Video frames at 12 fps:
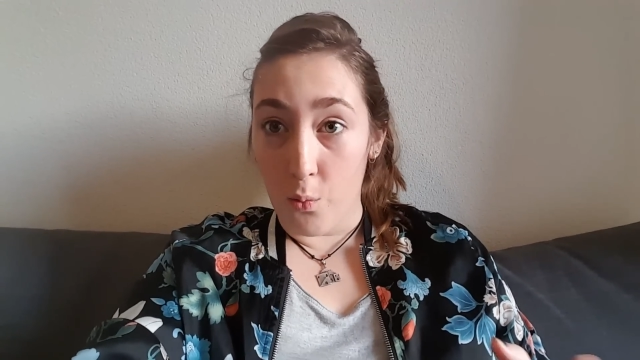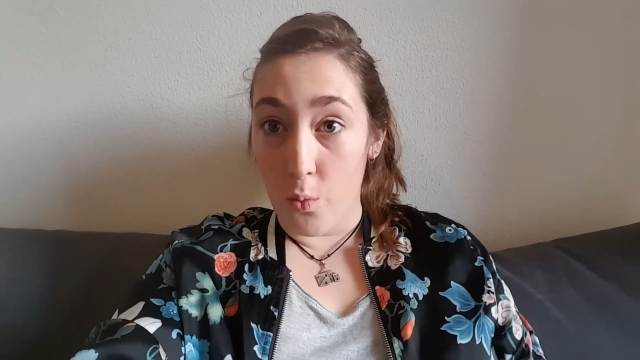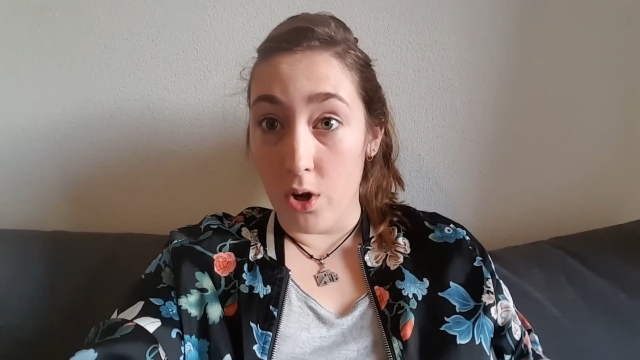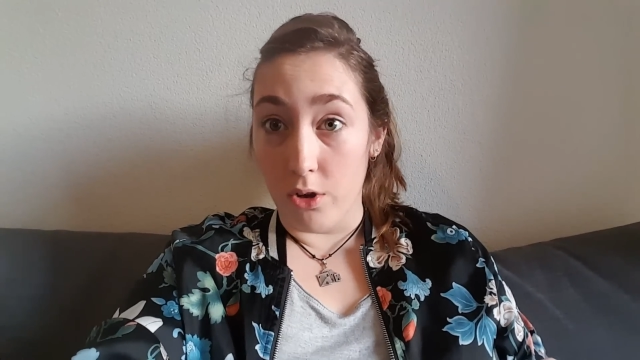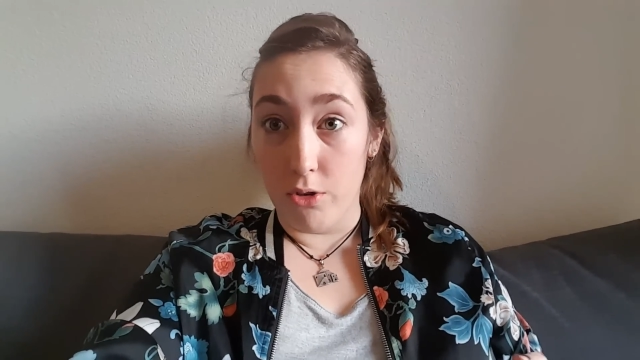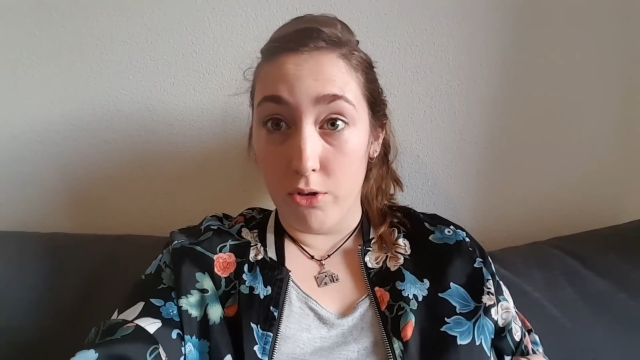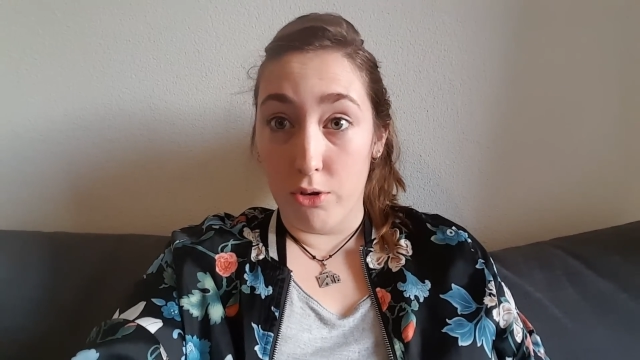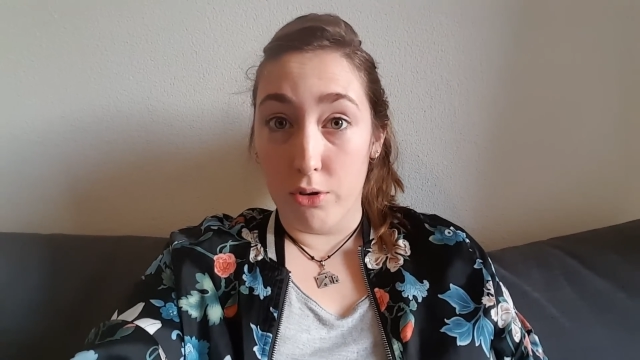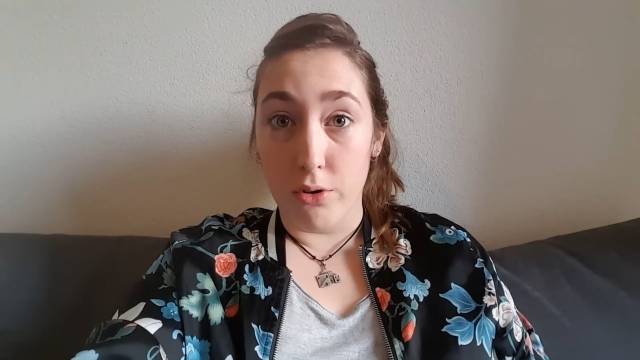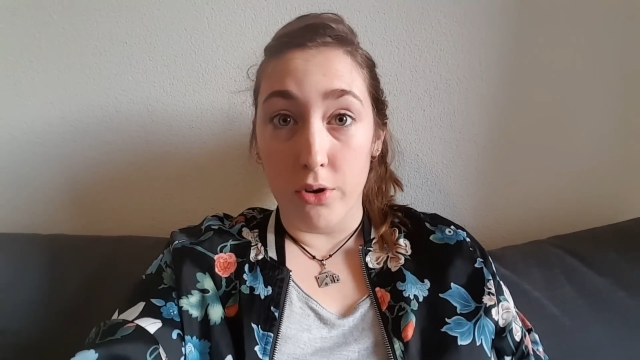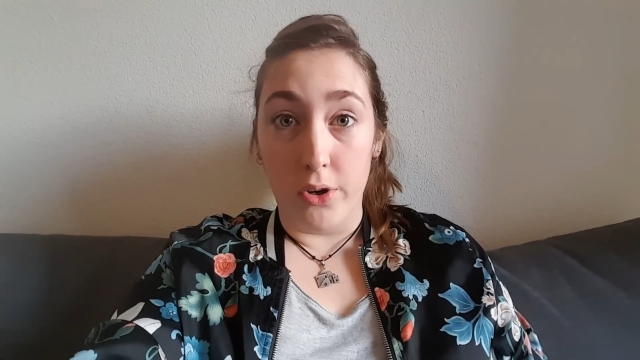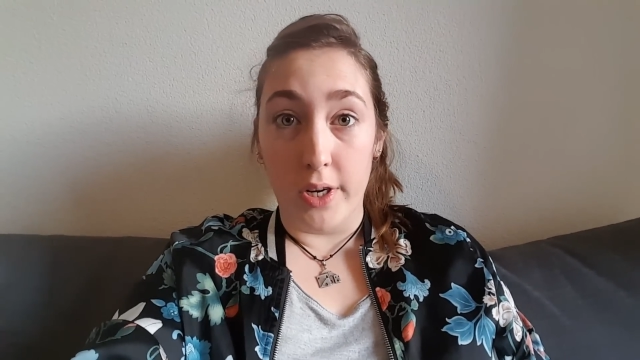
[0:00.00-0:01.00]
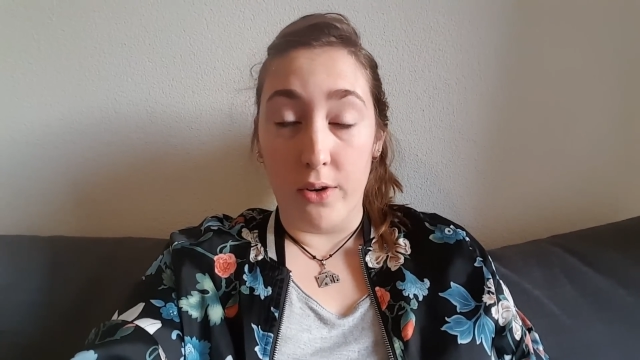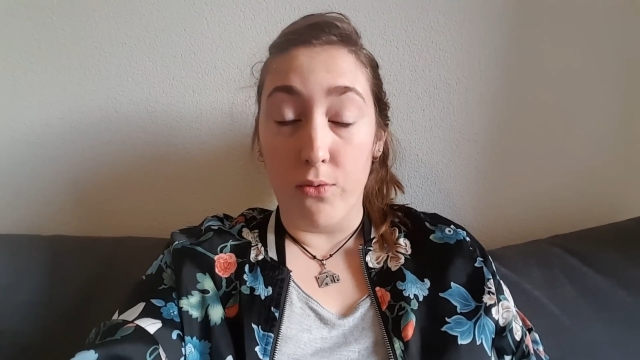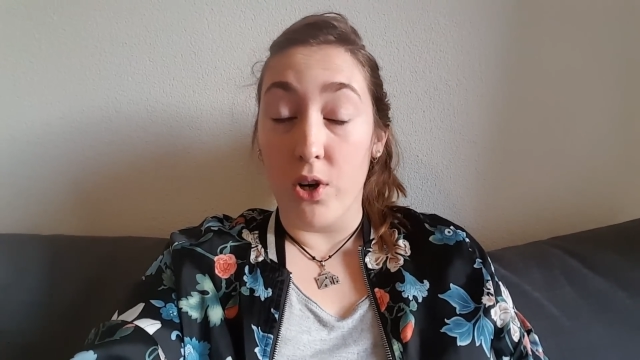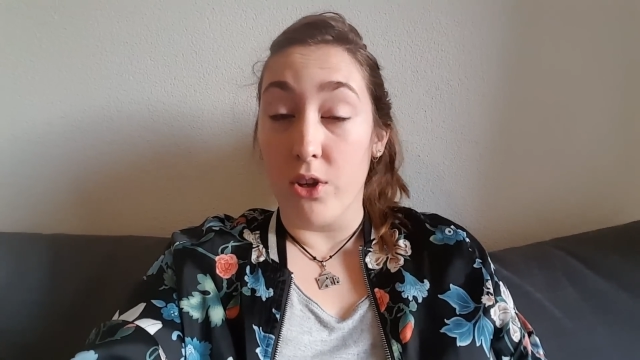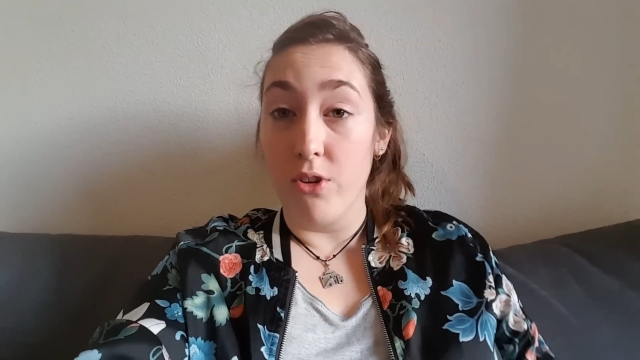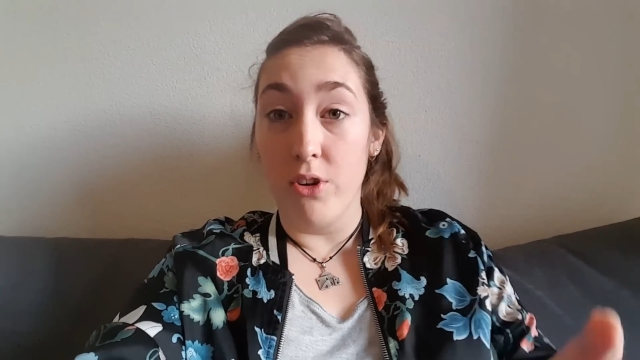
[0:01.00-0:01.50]
was true, it
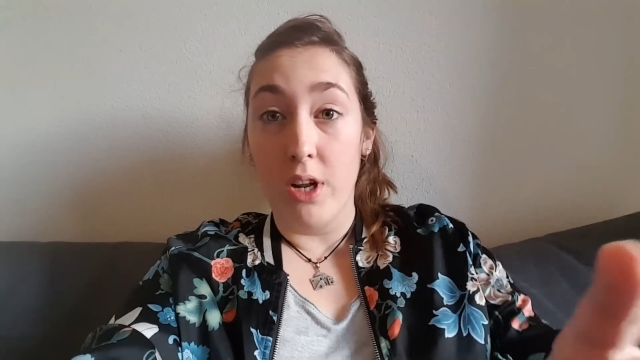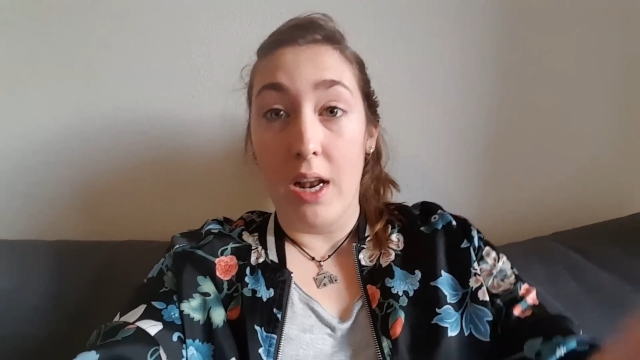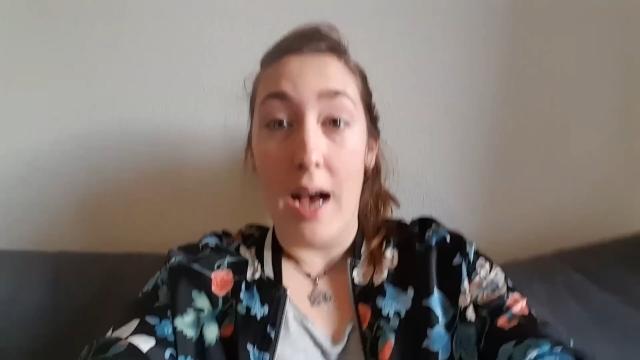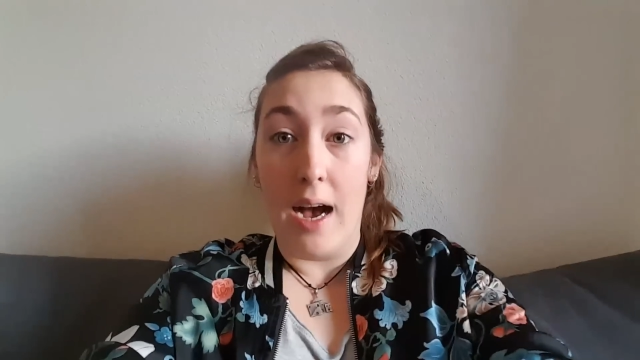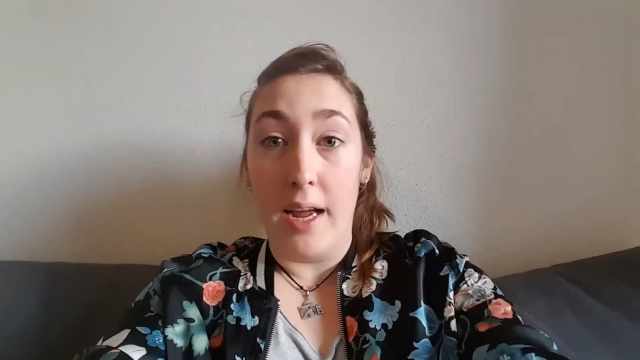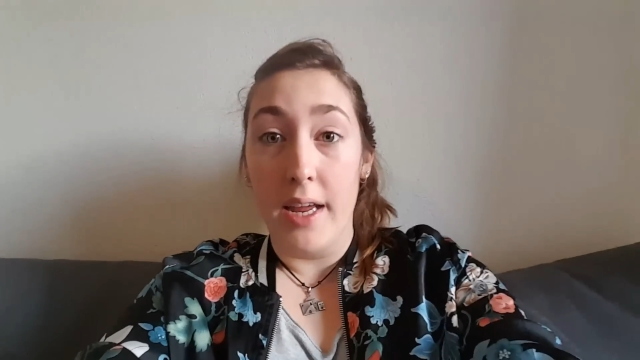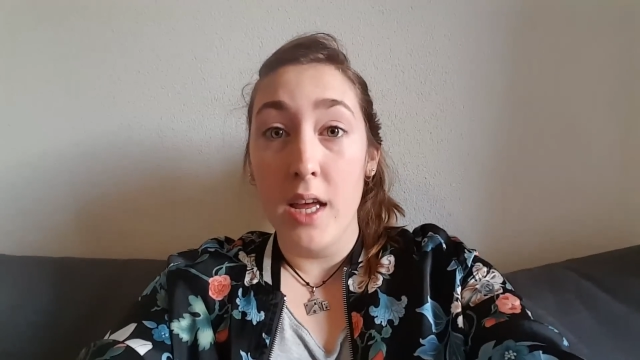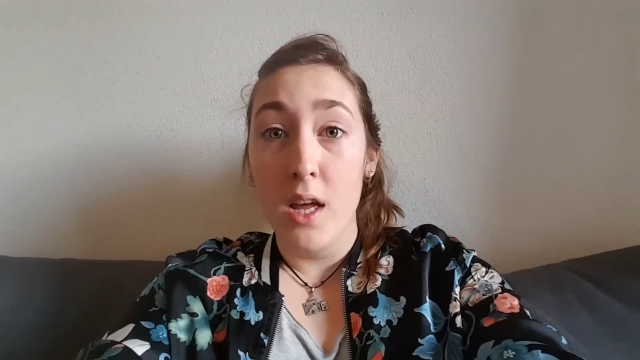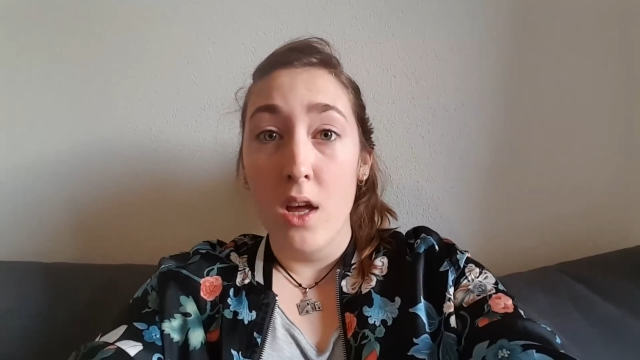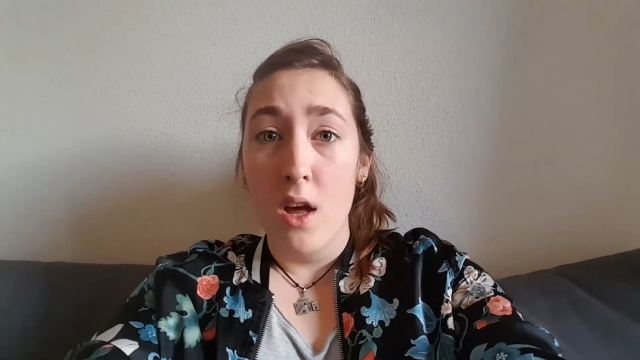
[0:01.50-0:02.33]
wasn't a lie.